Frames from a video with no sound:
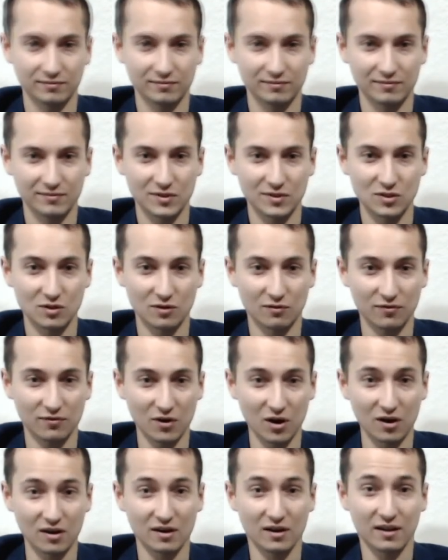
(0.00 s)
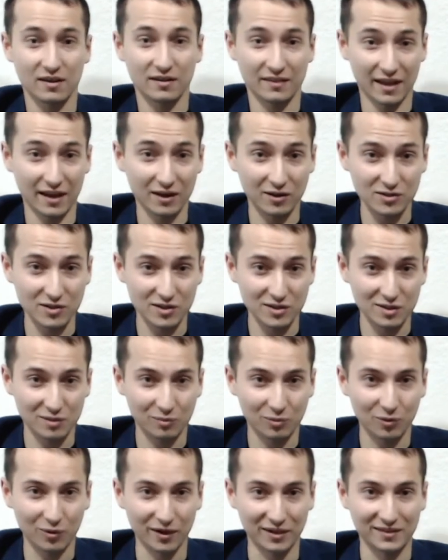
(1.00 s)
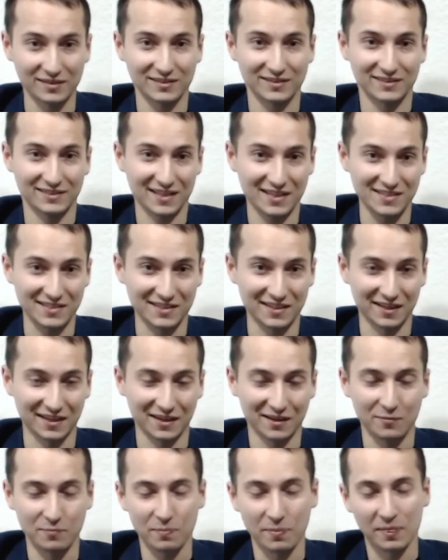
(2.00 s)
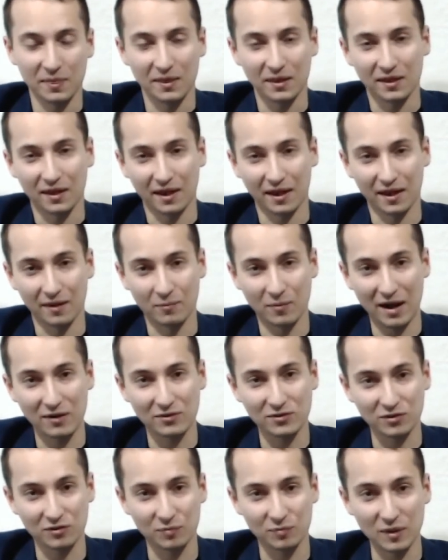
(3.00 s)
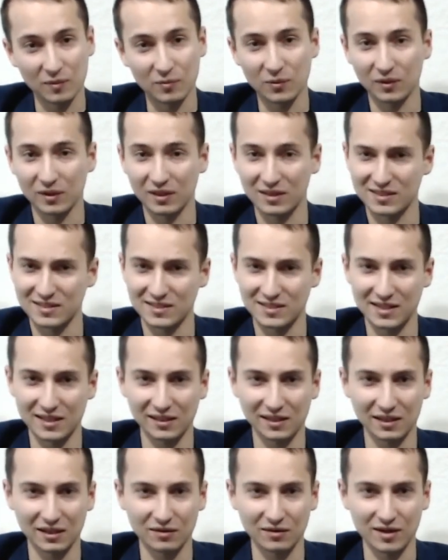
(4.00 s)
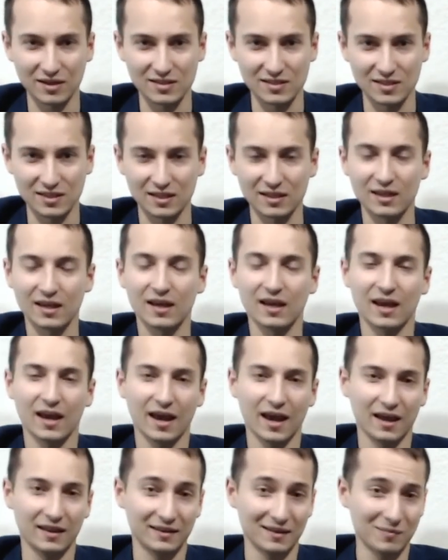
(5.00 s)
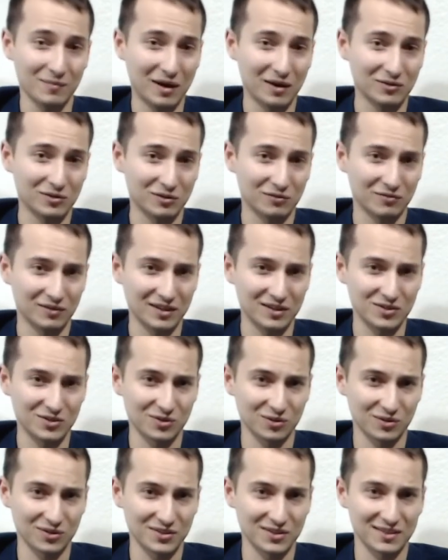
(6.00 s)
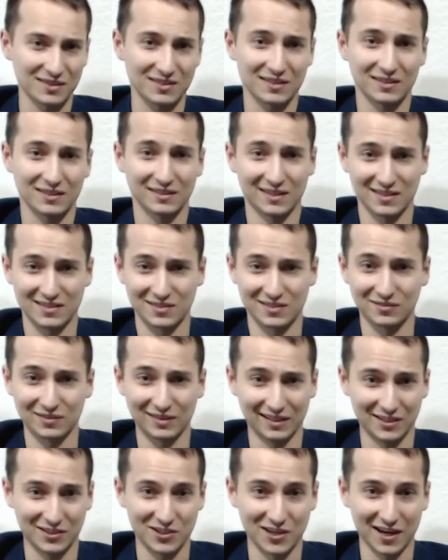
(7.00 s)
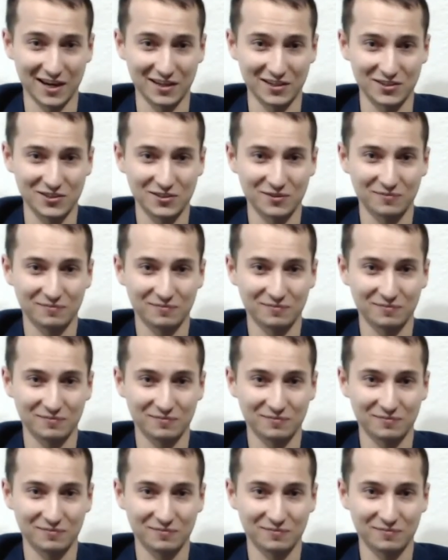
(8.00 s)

So far, Thanos is on point, doesn't he? Amount of people is still increasing and the amount of resources doesn't really change.